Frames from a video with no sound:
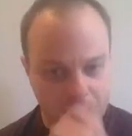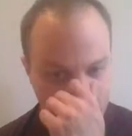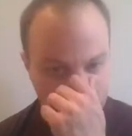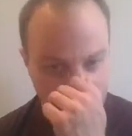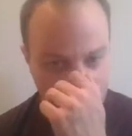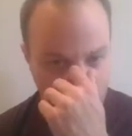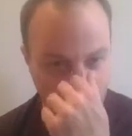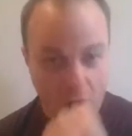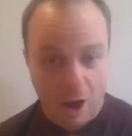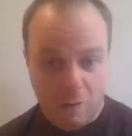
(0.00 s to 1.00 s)
into
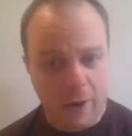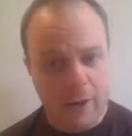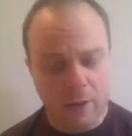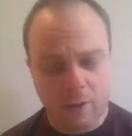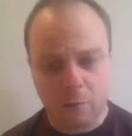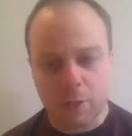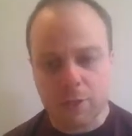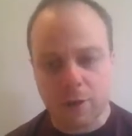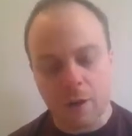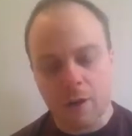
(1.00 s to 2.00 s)
hot rails,
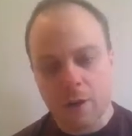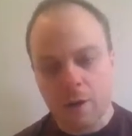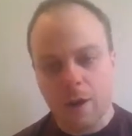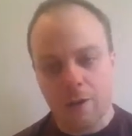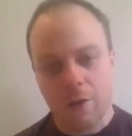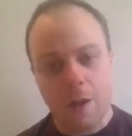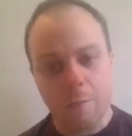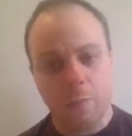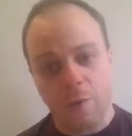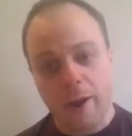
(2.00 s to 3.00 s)
which are a
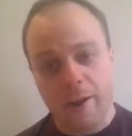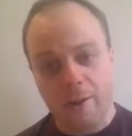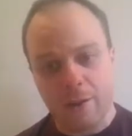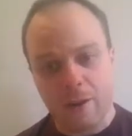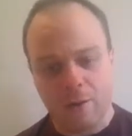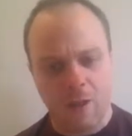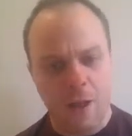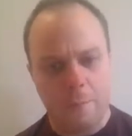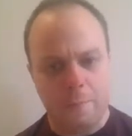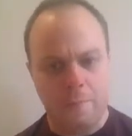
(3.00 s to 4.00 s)
lot brighter, a
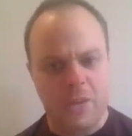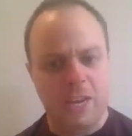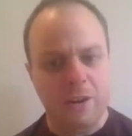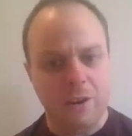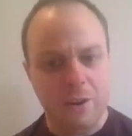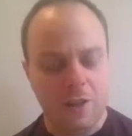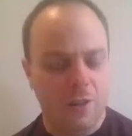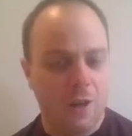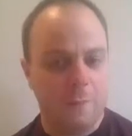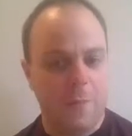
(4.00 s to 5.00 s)
lot meaner, a
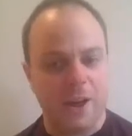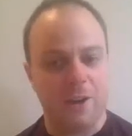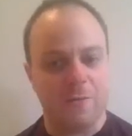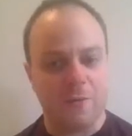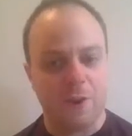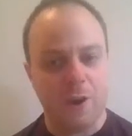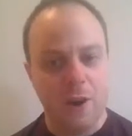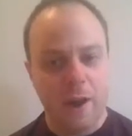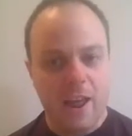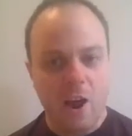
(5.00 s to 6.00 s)
lot better
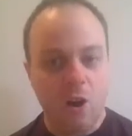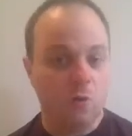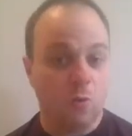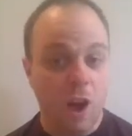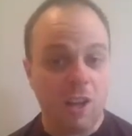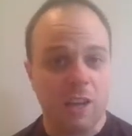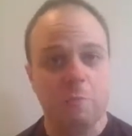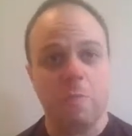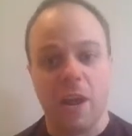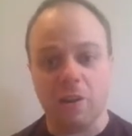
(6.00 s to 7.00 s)
for hard rock
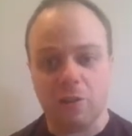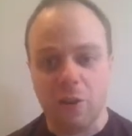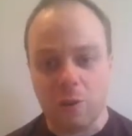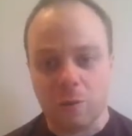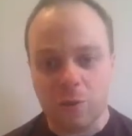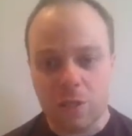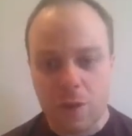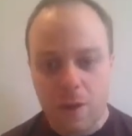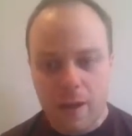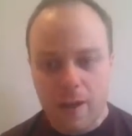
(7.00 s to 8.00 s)
and metal
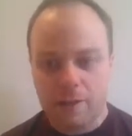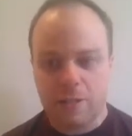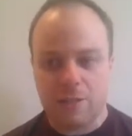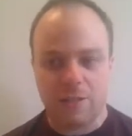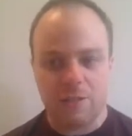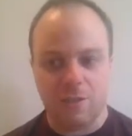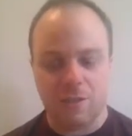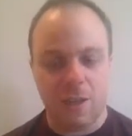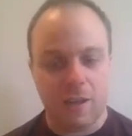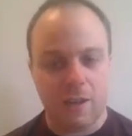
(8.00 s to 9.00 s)
tones. And this just
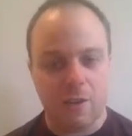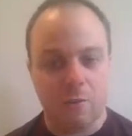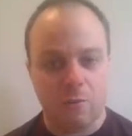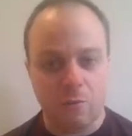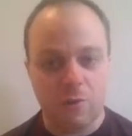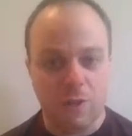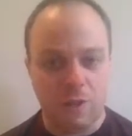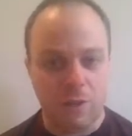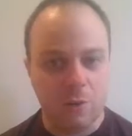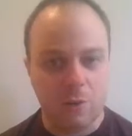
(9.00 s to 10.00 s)
looks like a
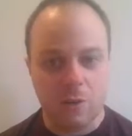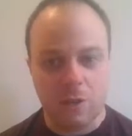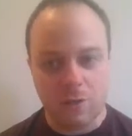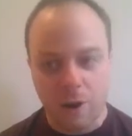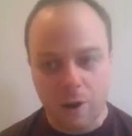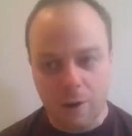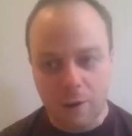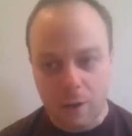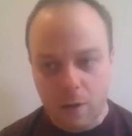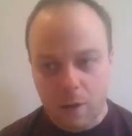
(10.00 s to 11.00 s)
really cool guitar.